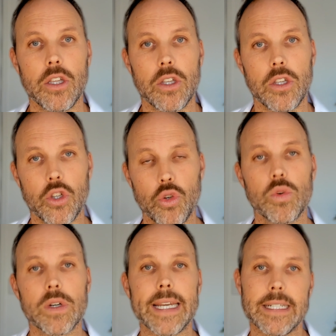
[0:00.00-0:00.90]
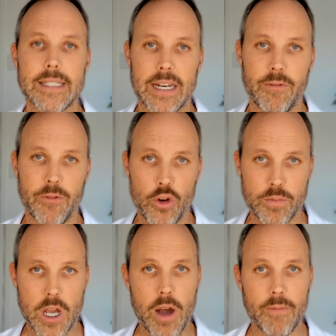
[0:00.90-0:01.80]
You will need to set a firm
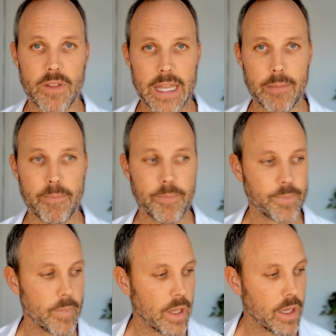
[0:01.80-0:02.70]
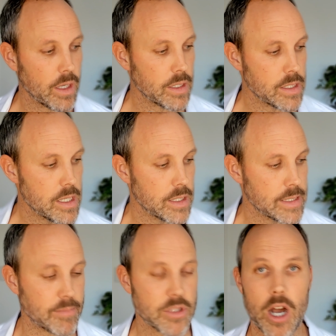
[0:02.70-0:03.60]
time for them.
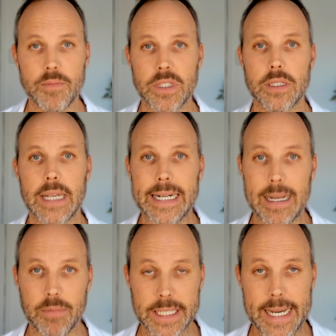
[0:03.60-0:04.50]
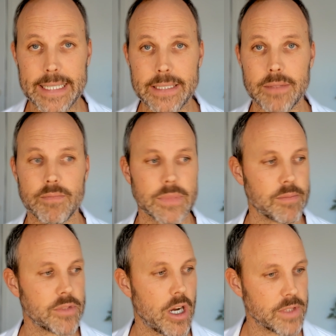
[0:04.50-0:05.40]
Sometimes it's a couple of days,
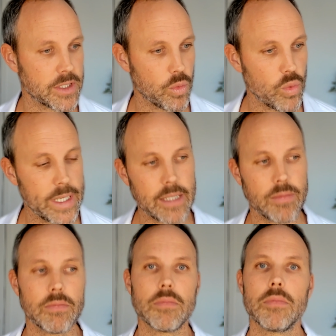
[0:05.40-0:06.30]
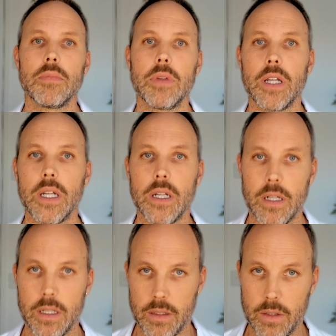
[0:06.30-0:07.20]
sometimes it's a week.
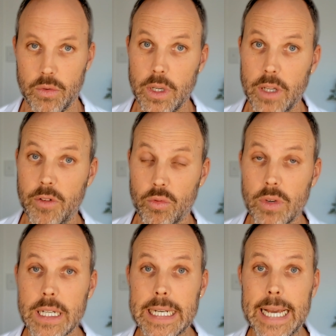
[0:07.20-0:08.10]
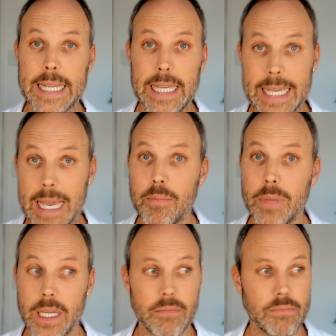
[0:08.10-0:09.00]
If you're really lucky, it can
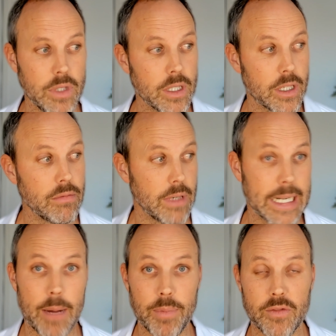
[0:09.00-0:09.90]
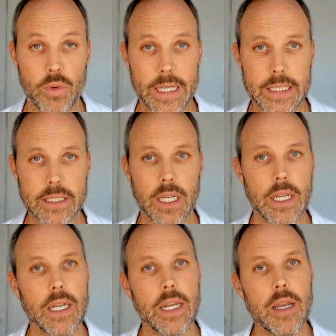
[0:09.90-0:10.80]
be, a couple of weeks,
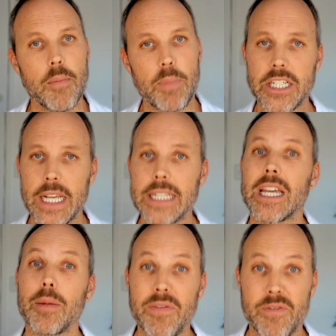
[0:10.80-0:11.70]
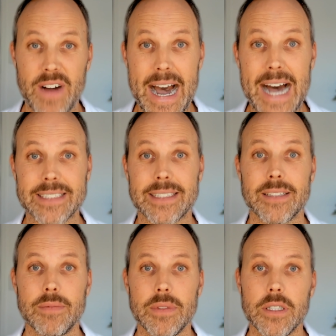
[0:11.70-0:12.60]
but it's going to be fast.
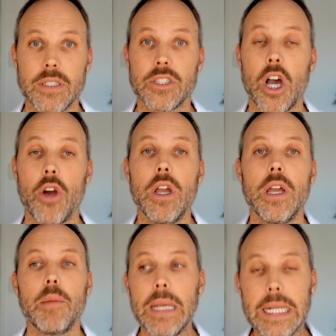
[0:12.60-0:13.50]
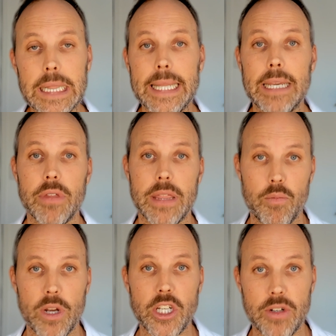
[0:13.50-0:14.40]
So be clear with them
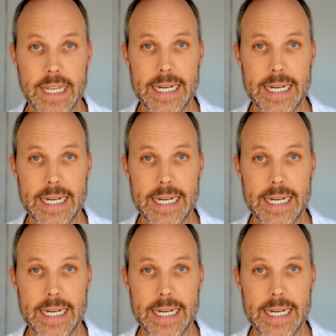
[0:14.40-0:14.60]
when you need